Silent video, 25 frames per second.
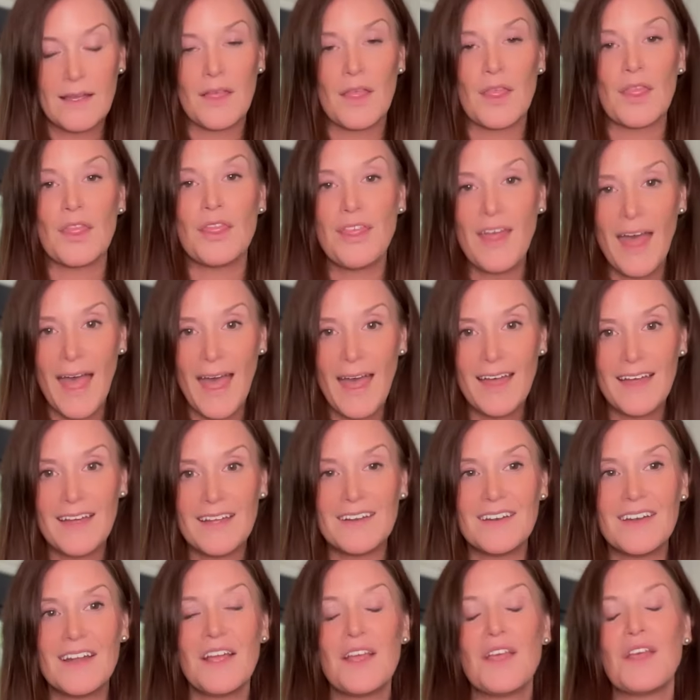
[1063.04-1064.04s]

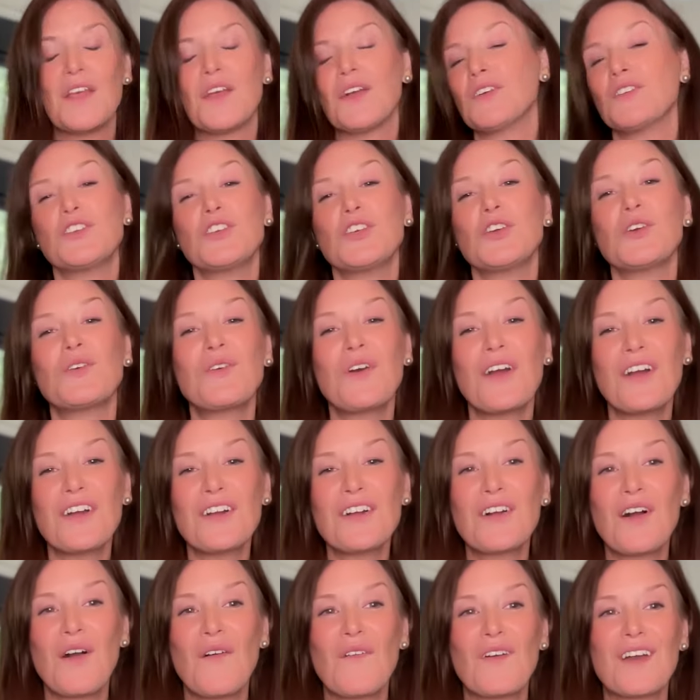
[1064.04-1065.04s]
Then you are
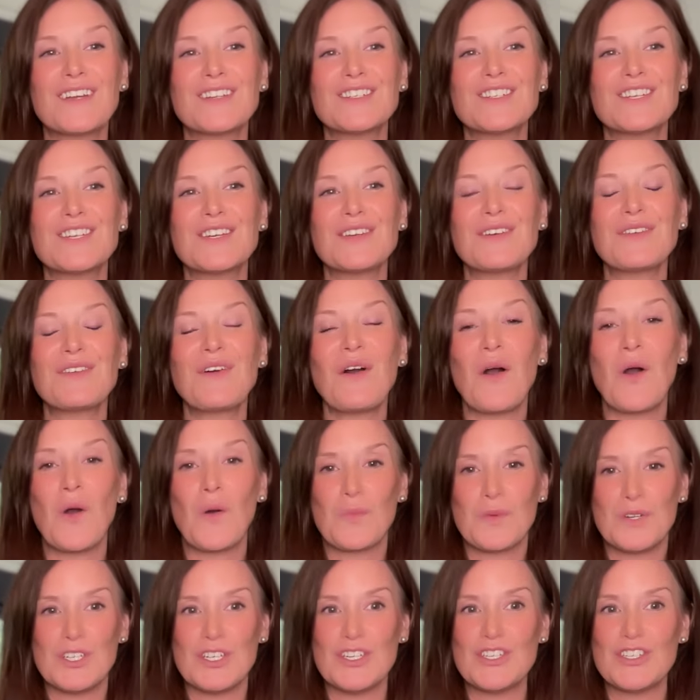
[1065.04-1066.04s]
going to
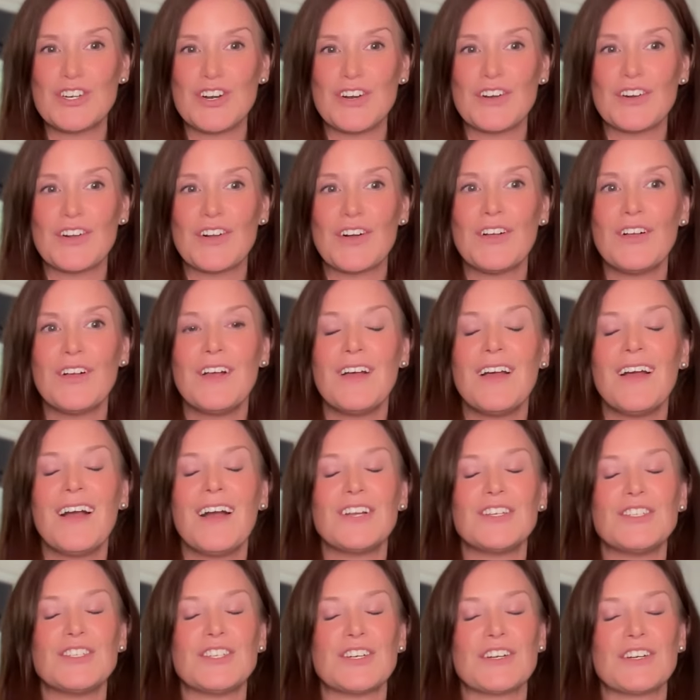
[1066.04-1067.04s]
open your journal.
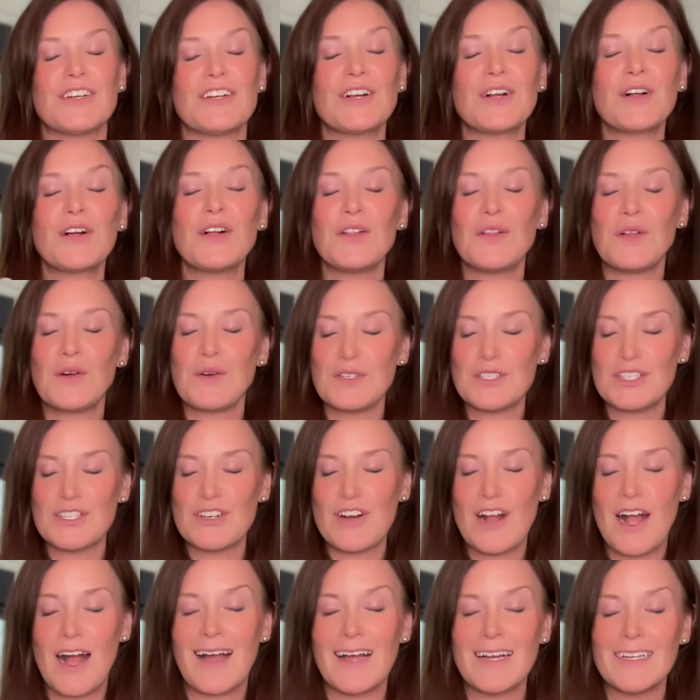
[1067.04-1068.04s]
You're going to close your
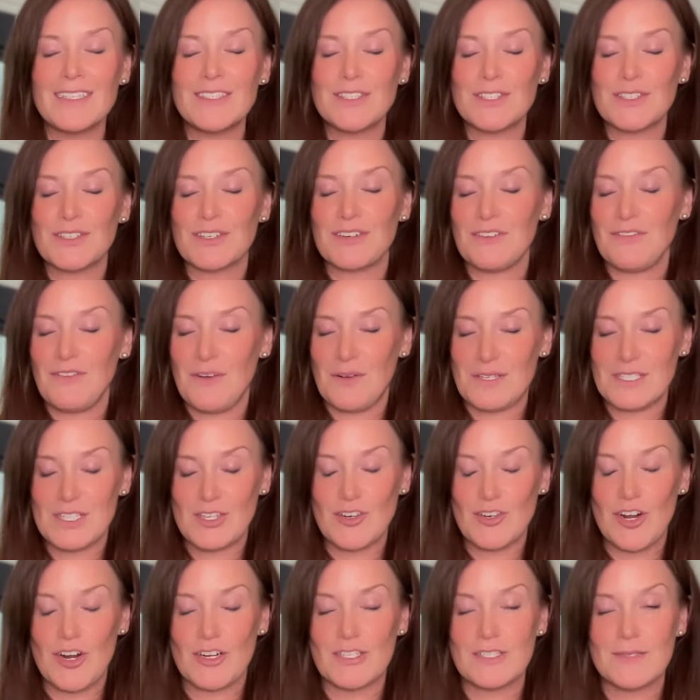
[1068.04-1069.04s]
eyes. You're going to focus on
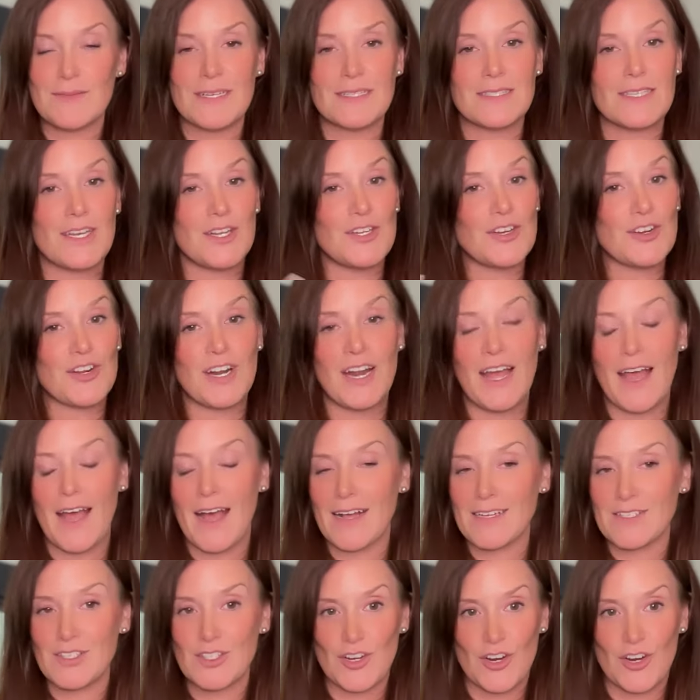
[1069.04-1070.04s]
your heart space, and you're going to
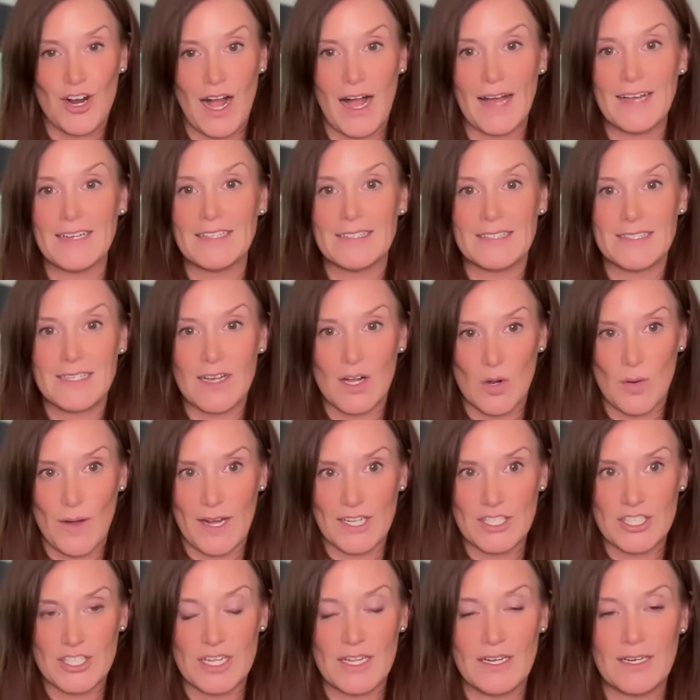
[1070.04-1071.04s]
ask your guides a
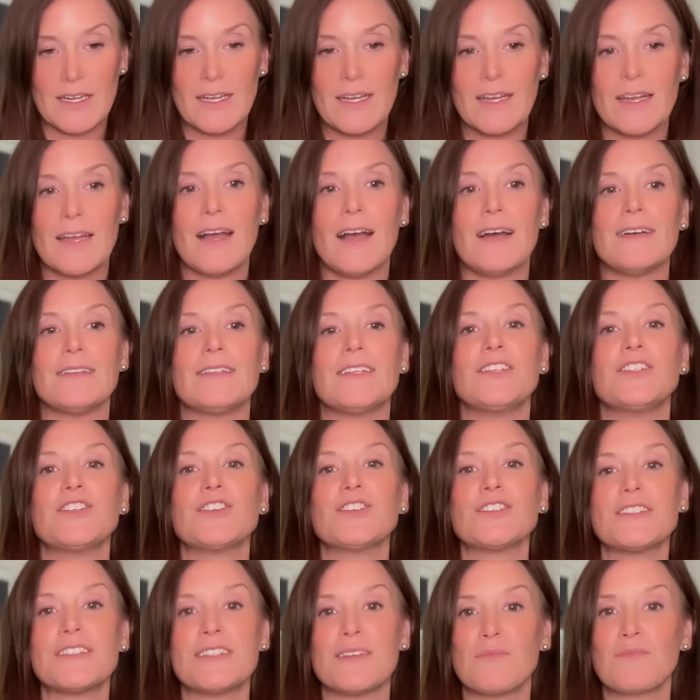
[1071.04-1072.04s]
question. And then you're
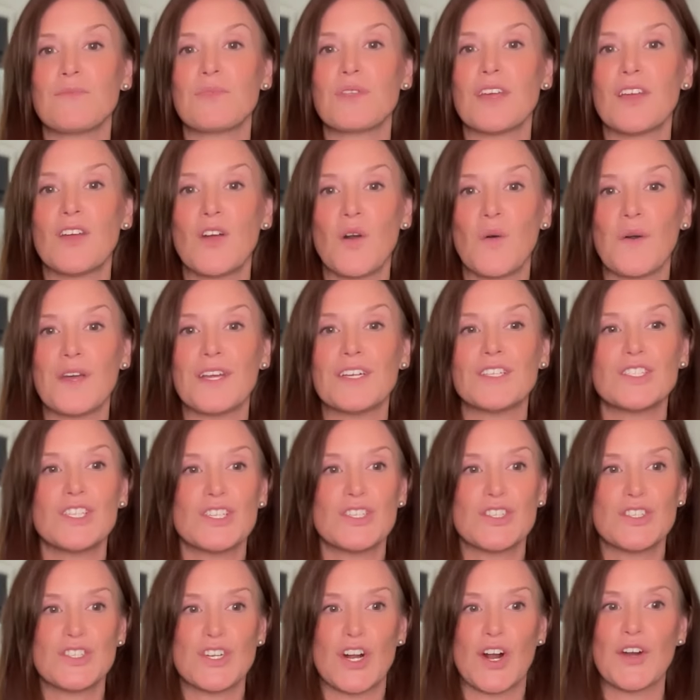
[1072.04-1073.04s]
simply going to
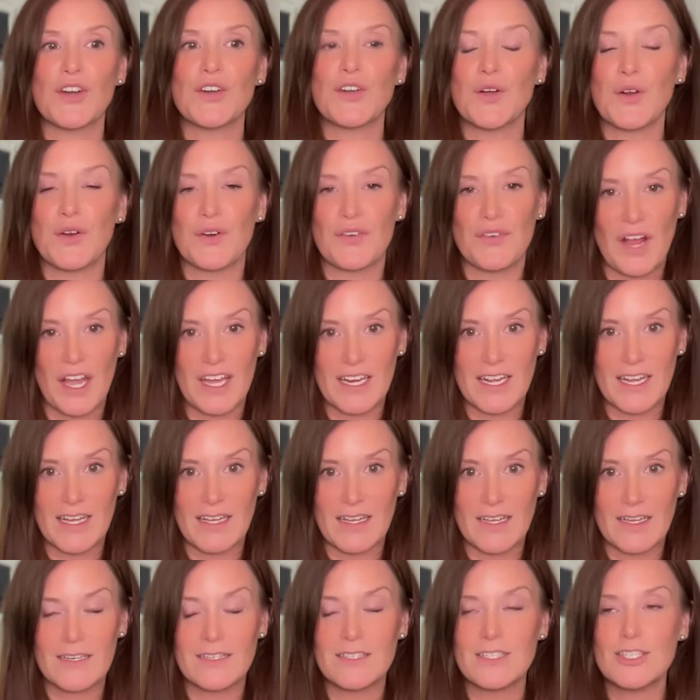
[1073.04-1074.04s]
start
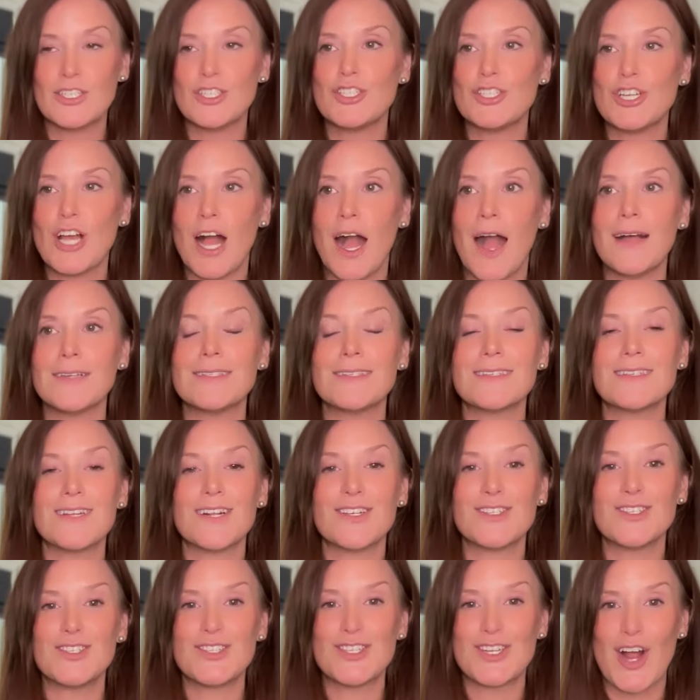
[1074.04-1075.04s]
writing.
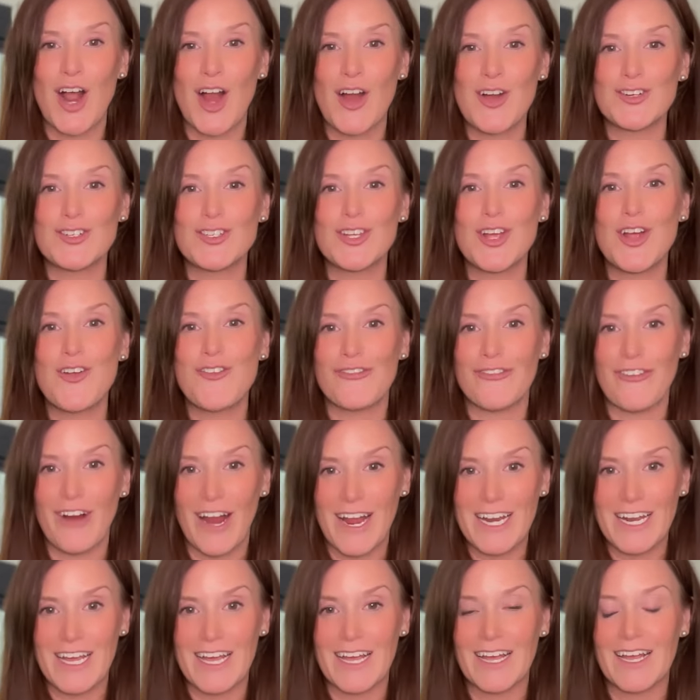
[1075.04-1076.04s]
Just start
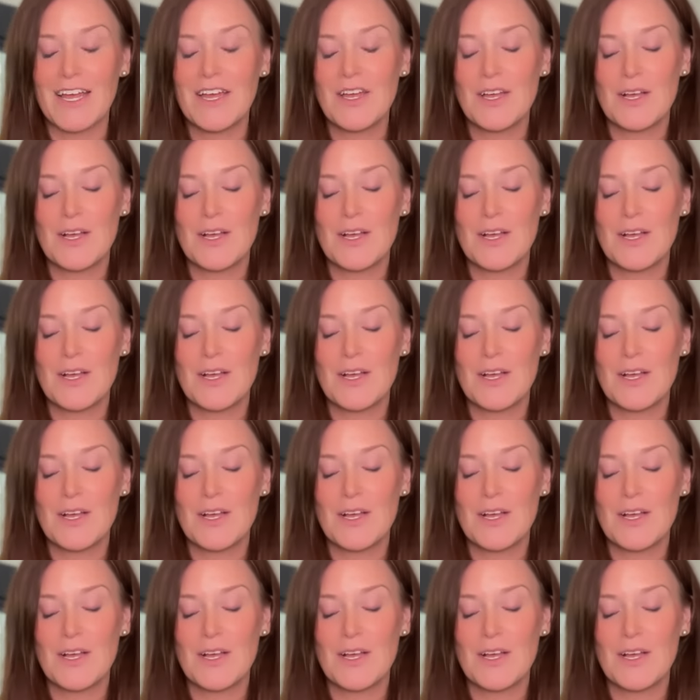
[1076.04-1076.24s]
writing.